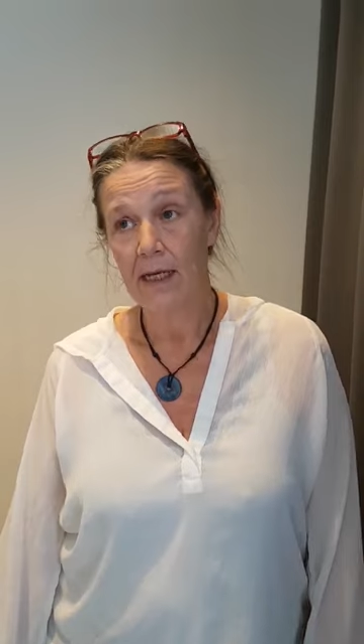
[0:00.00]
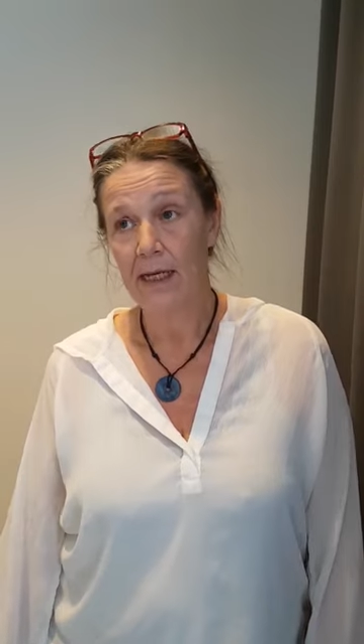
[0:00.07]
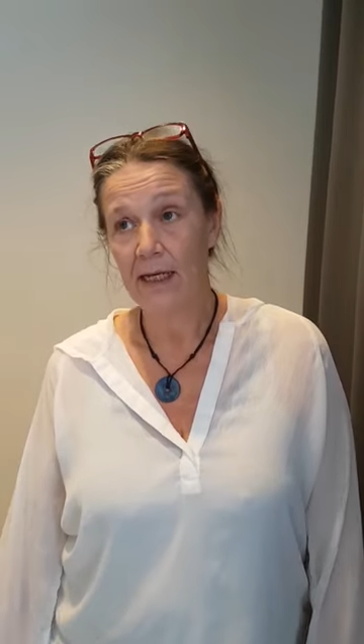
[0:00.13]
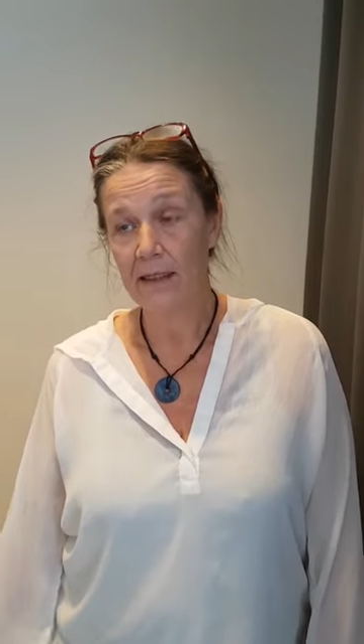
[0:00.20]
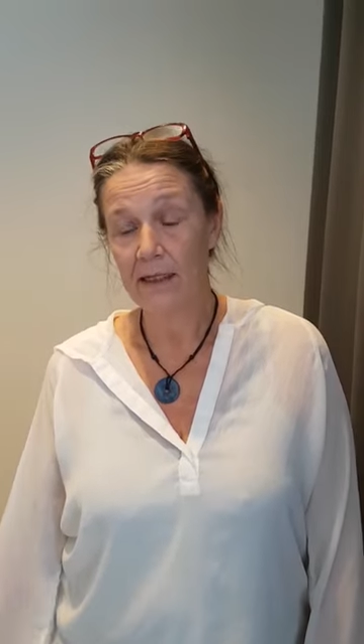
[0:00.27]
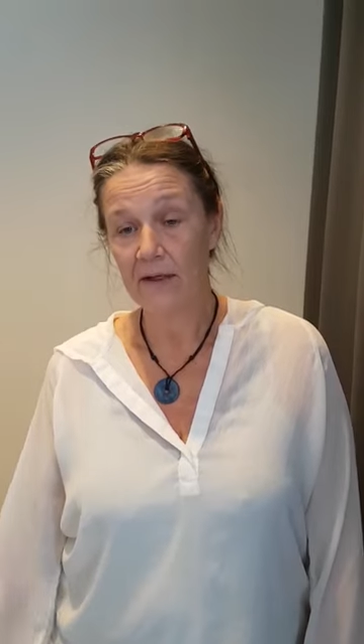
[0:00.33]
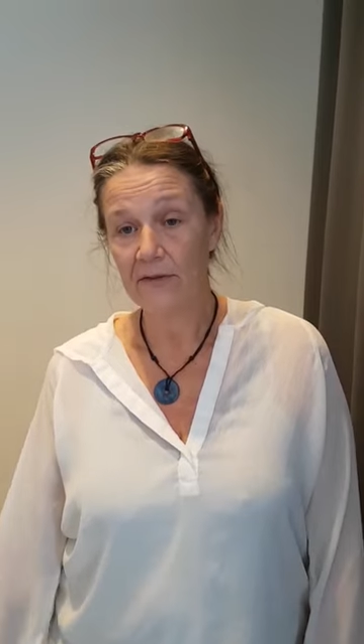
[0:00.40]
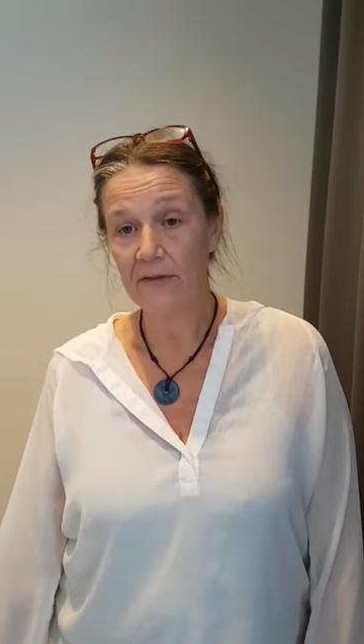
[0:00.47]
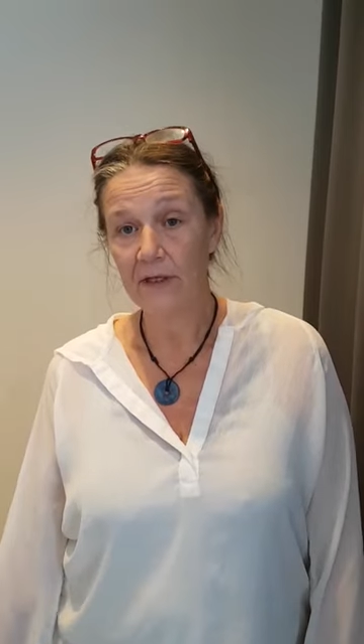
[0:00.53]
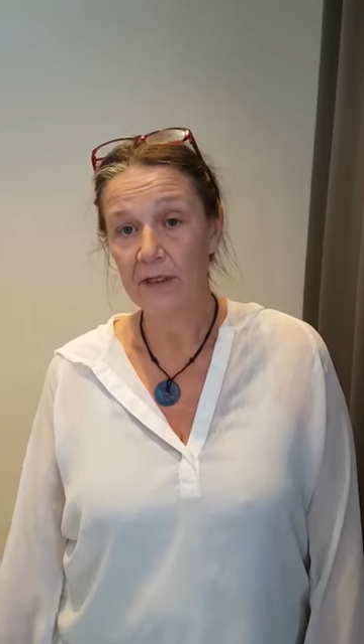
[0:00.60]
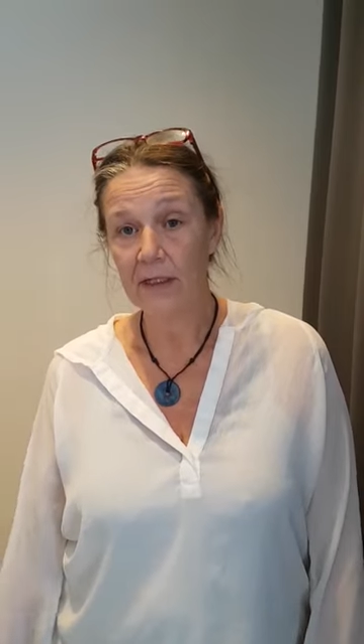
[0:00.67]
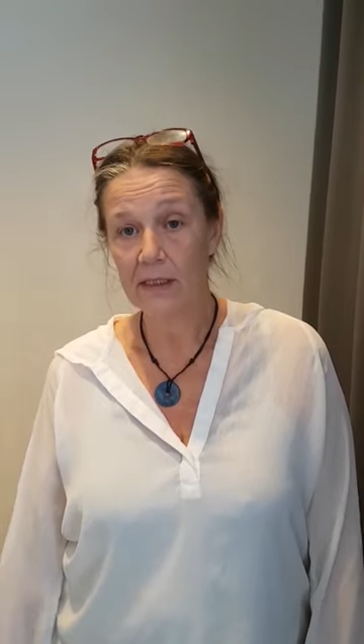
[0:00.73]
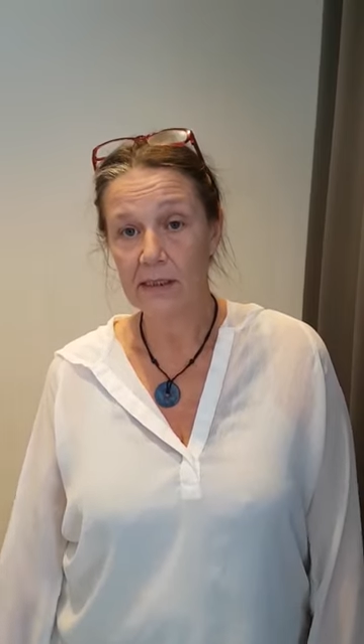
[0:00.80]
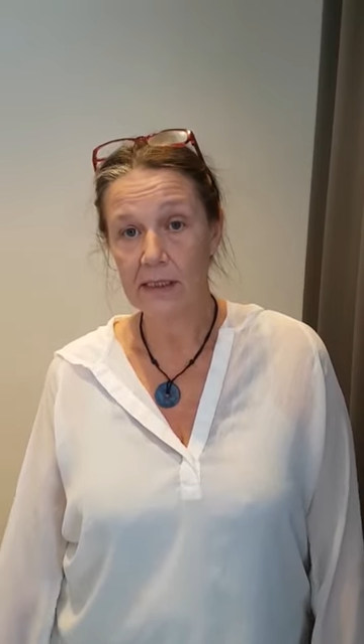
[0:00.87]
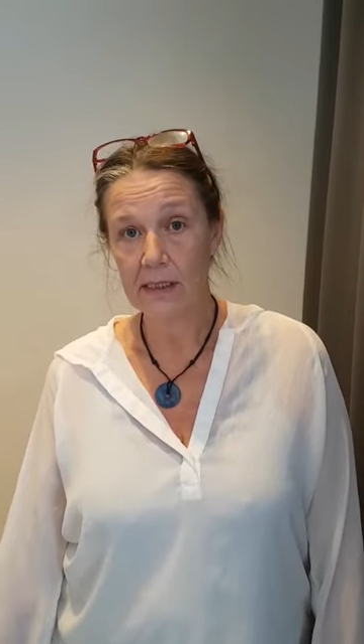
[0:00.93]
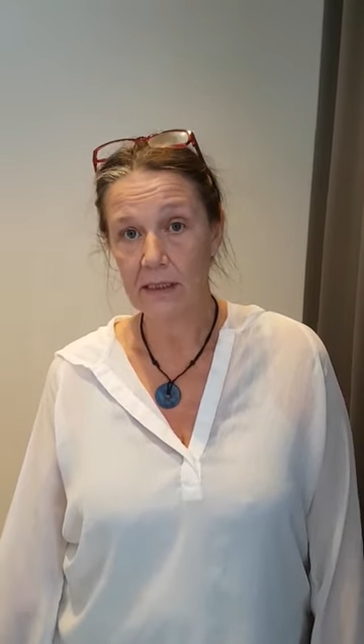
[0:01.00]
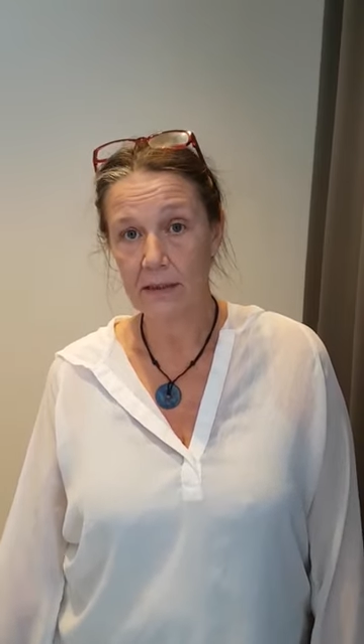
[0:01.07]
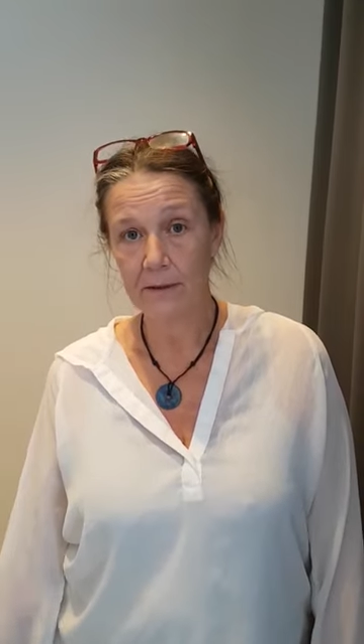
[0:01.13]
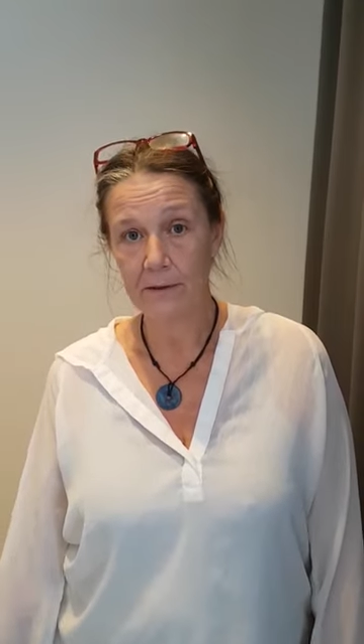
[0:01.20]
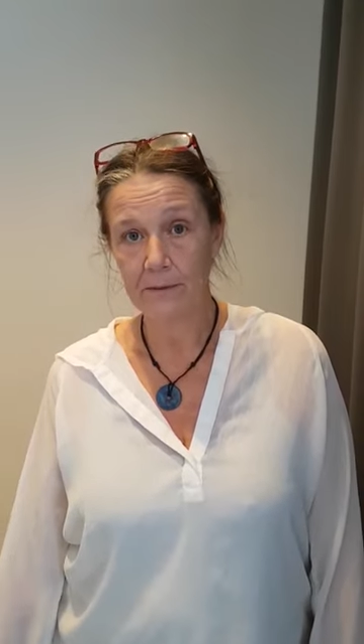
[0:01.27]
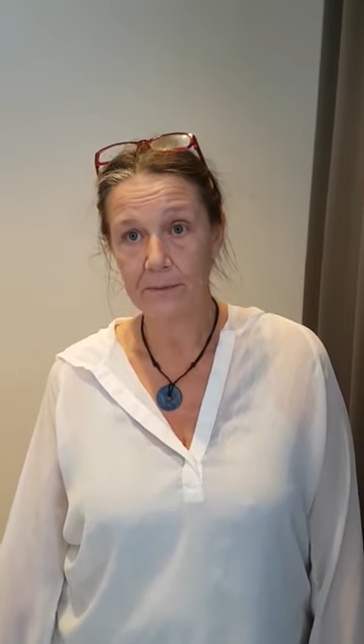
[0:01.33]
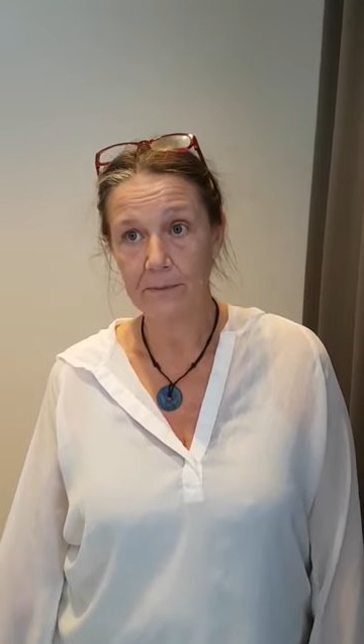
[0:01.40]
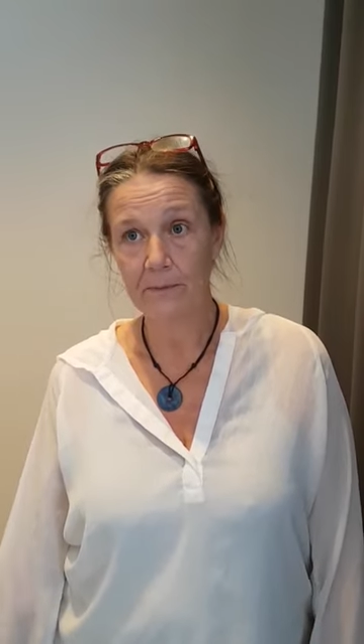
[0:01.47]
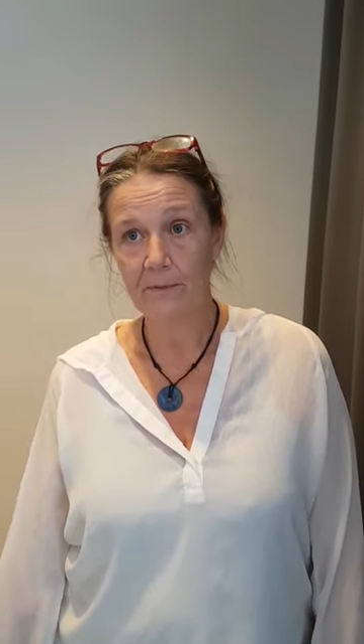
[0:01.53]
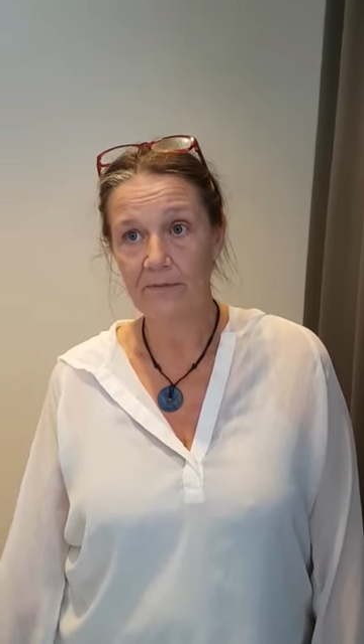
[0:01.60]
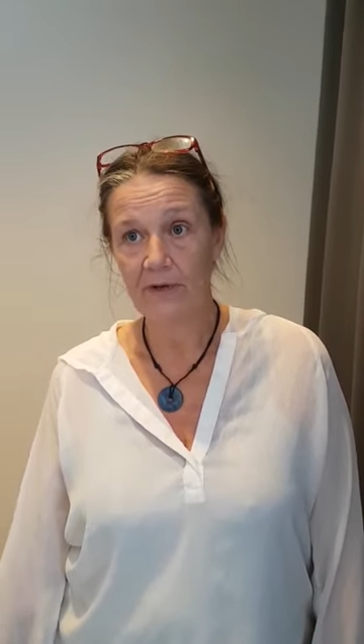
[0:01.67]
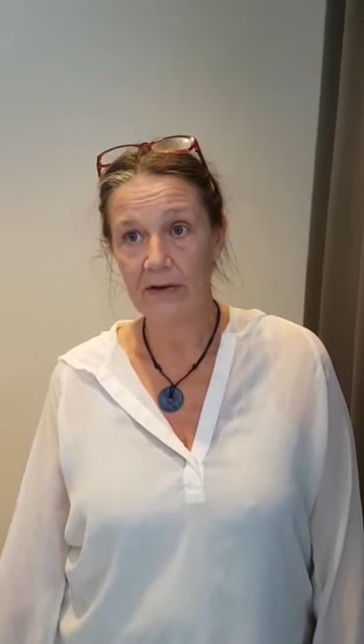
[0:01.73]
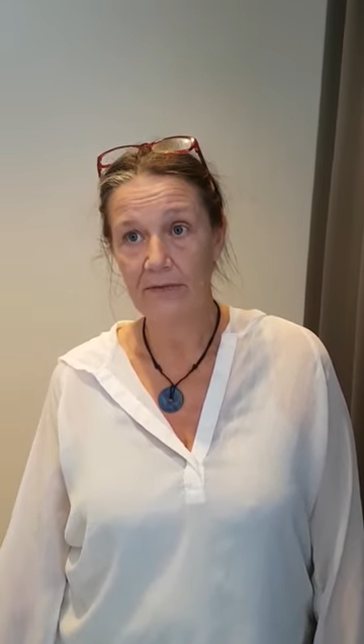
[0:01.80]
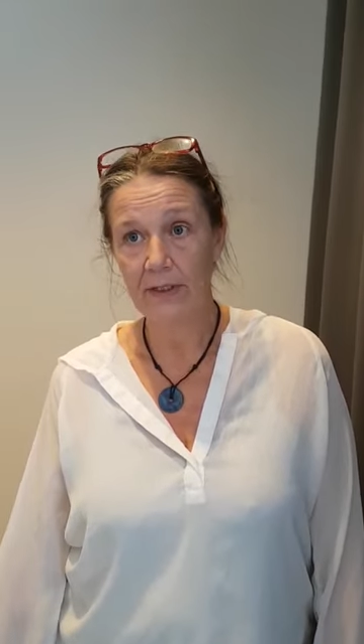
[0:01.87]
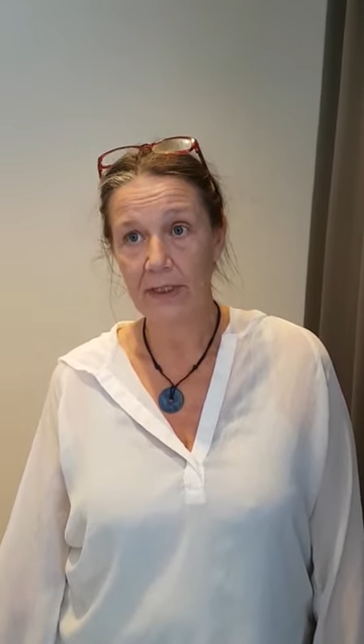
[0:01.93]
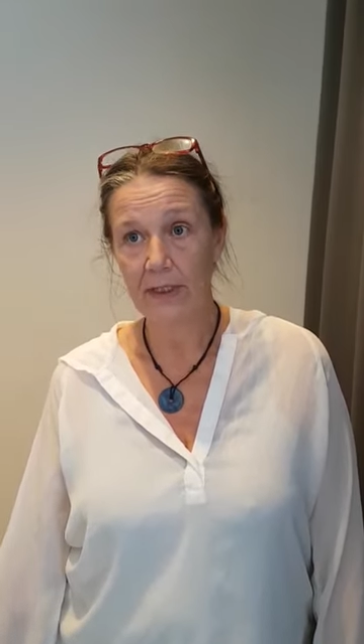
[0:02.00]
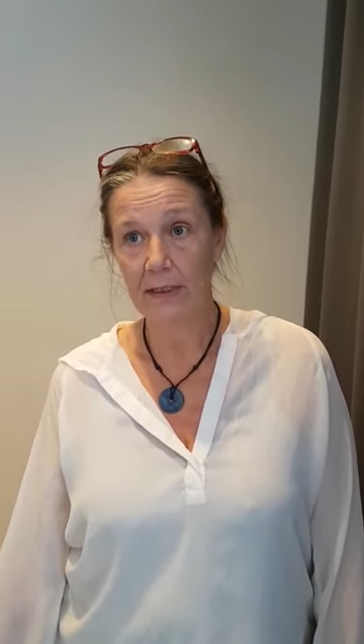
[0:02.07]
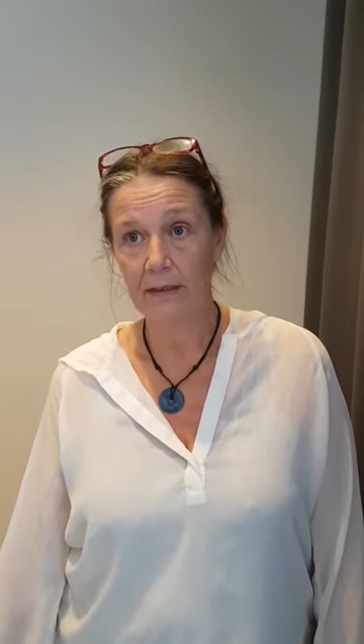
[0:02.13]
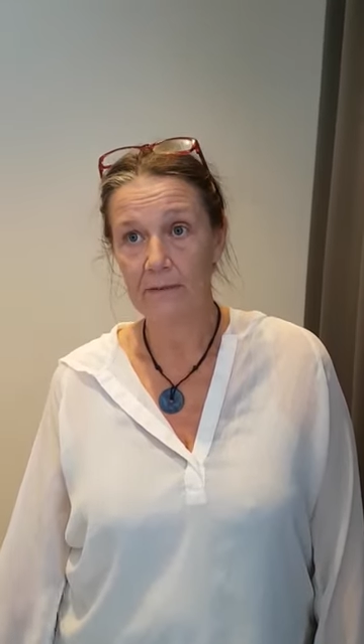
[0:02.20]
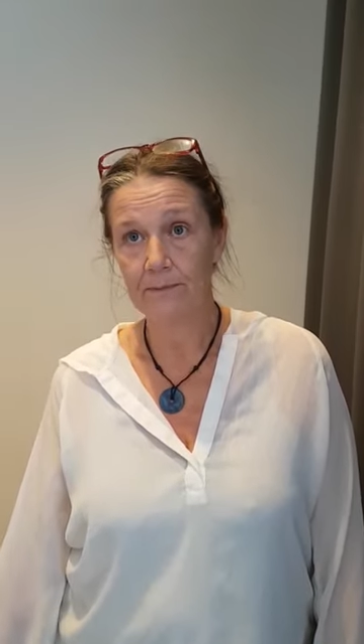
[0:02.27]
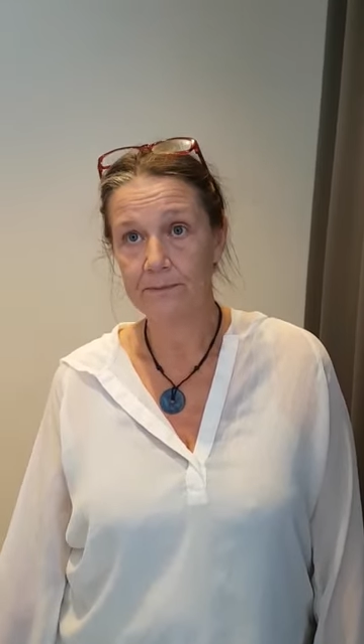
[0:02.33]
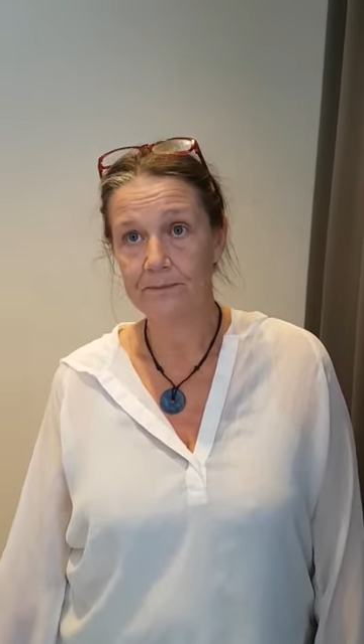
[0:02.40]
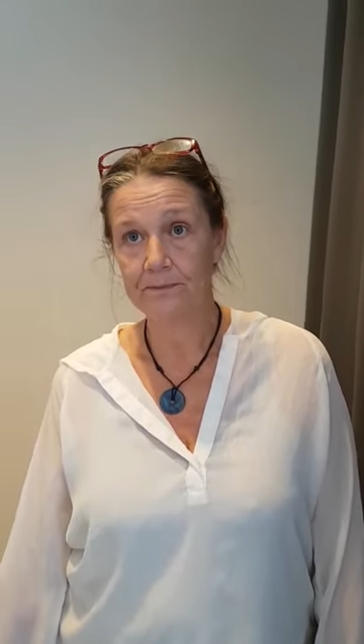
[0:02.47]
And I think it's a very